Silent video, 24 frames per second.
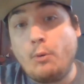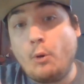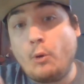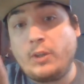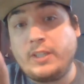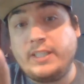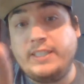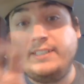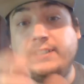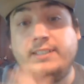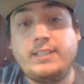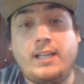
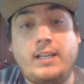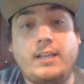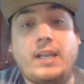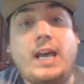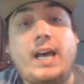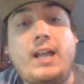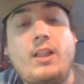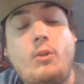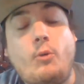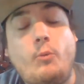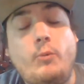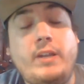bullies on
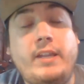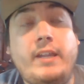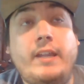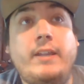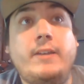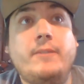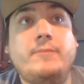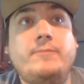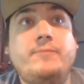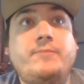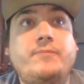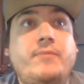
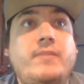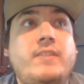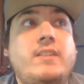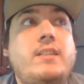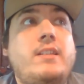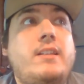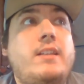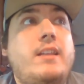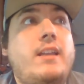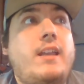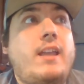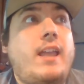Halloween,
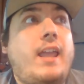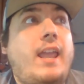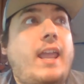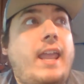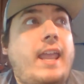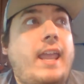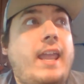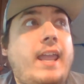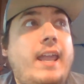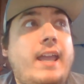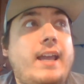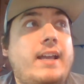
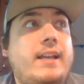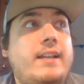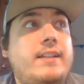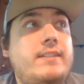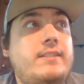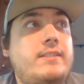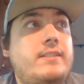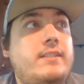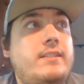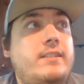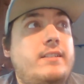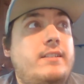
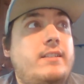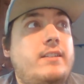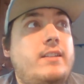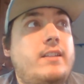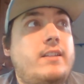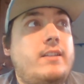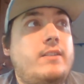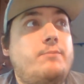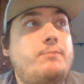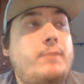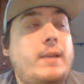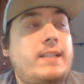and
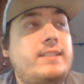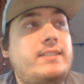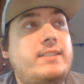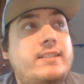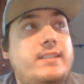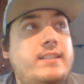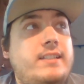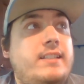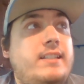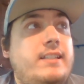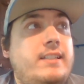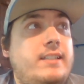
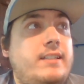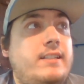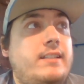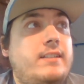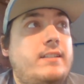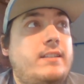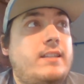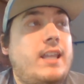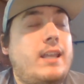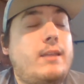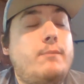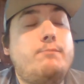basically
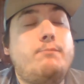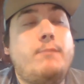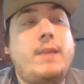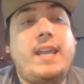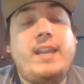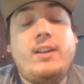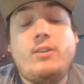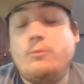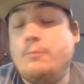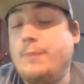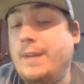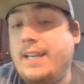they
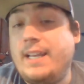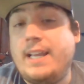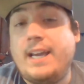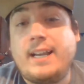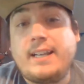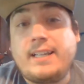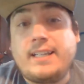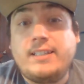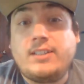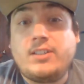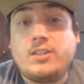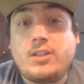may or may
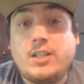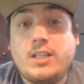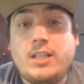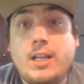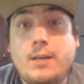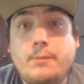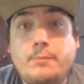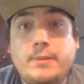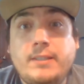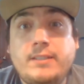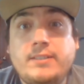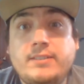not get their
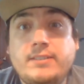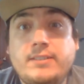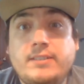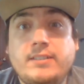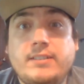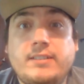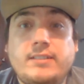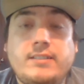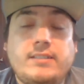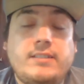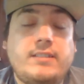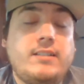comeuppance.
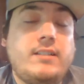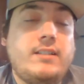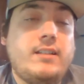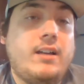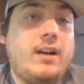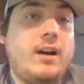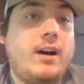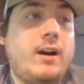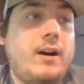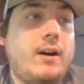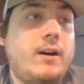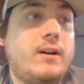
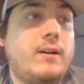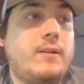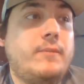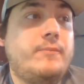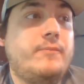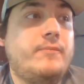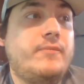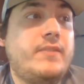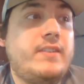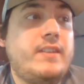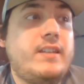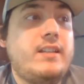
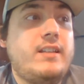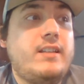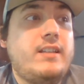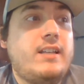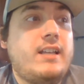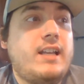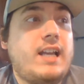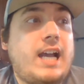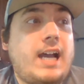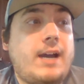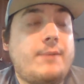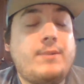Um,
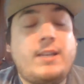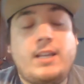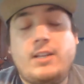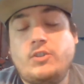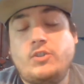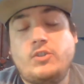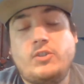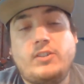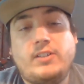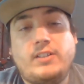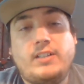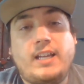I'm not
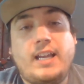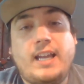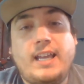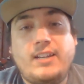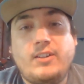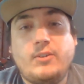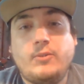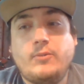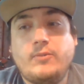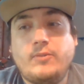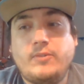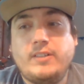sure. I
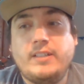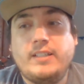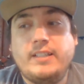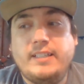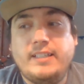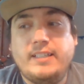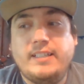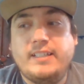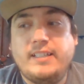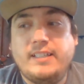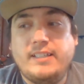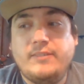don't
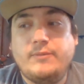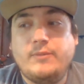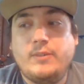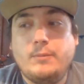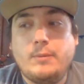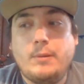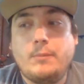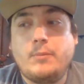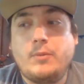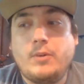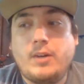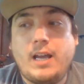really
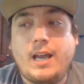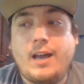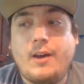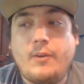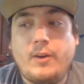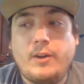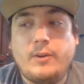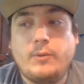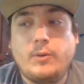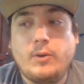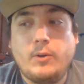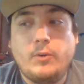remember how
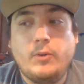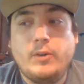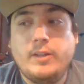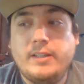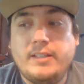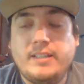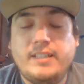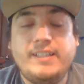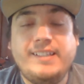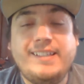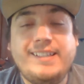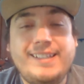I wrote
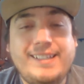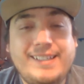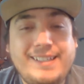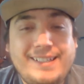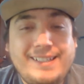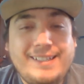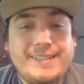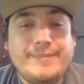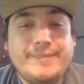it.